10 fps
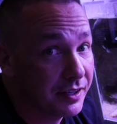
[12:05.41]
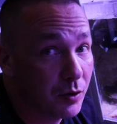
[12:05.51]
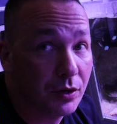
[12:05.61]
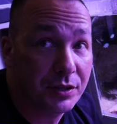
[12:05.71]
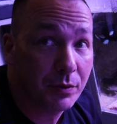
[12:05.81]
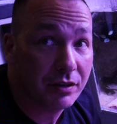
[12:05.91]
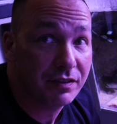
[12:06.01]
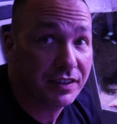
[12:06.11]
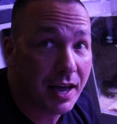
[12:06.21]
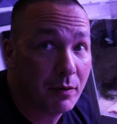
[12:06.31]
Gordon, you want to
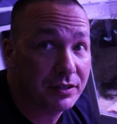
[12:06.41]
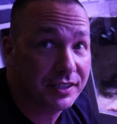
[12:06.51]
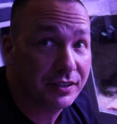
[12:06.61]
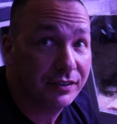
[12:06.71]
feed that one too?